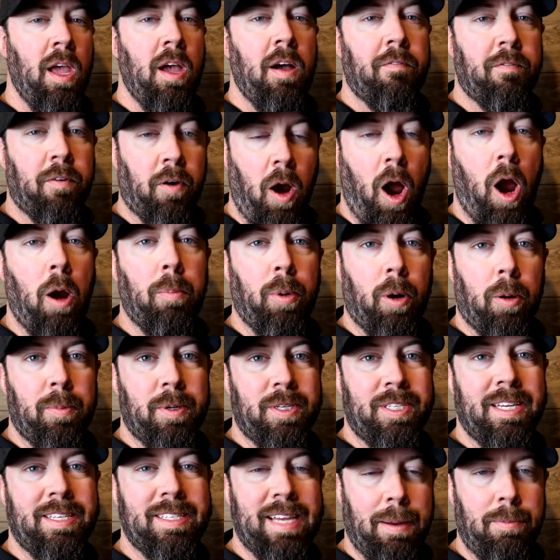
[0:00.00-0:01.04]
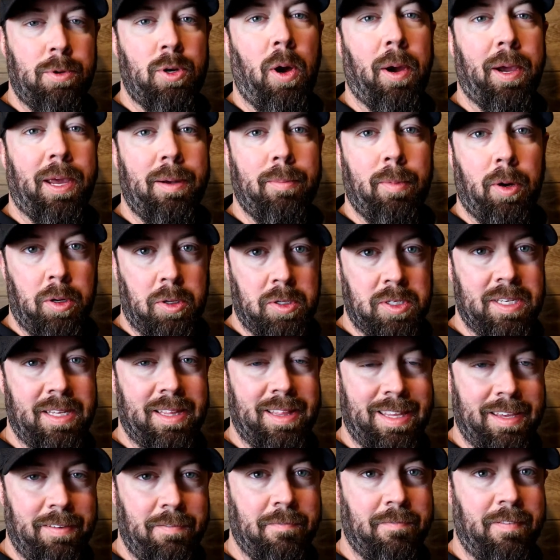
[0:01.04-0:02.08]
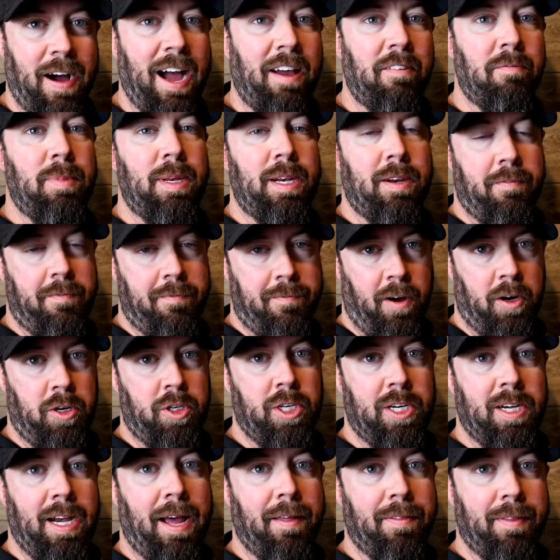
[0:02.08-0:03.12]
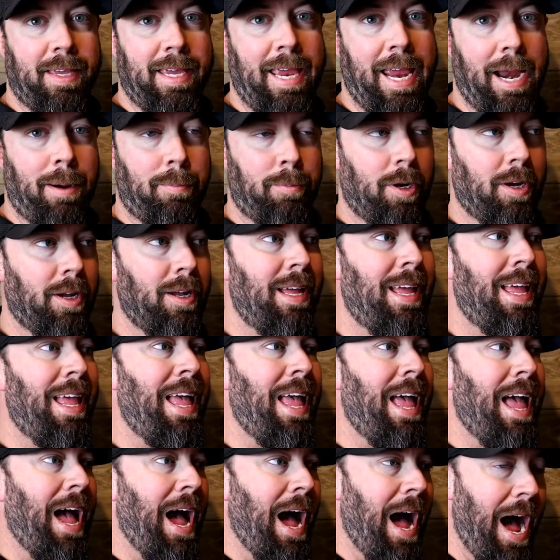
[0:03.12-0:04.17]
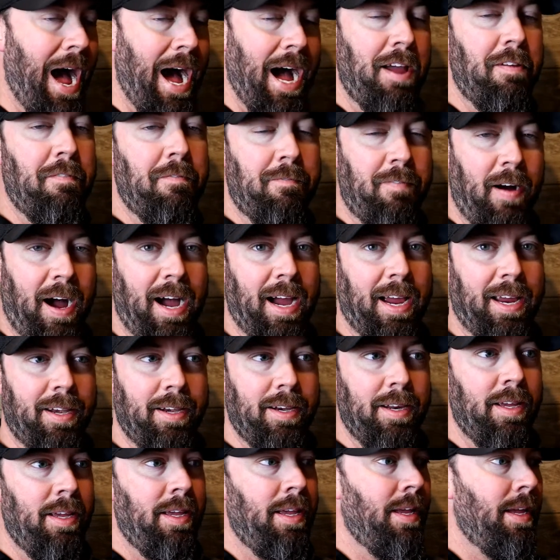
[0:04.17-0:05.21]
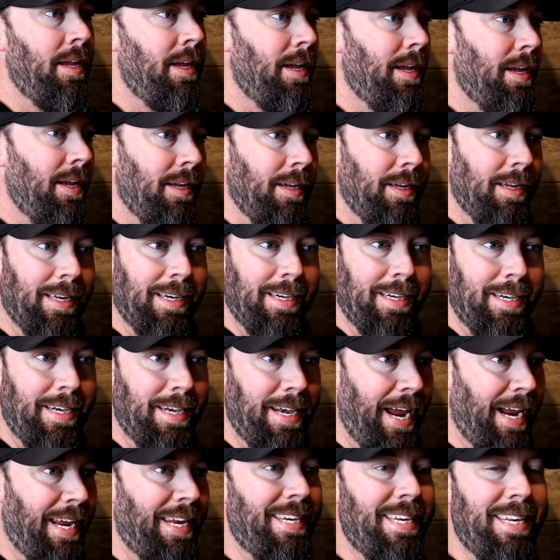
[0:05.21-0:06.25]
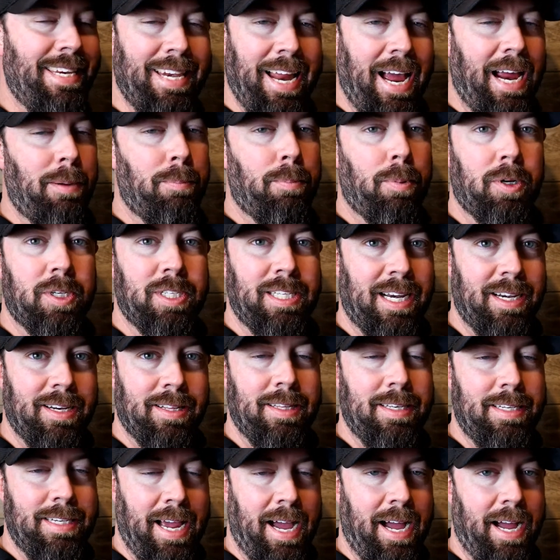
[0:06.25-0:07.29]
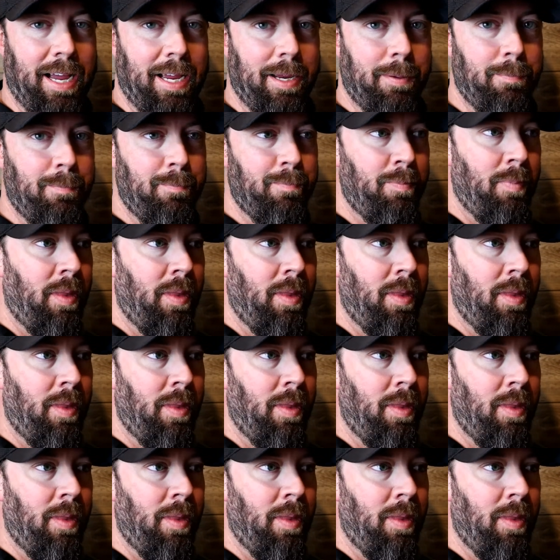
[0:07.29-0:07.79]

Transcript: For our purposes, I'm talking about using the five minute function on the camera. I find 99% of the time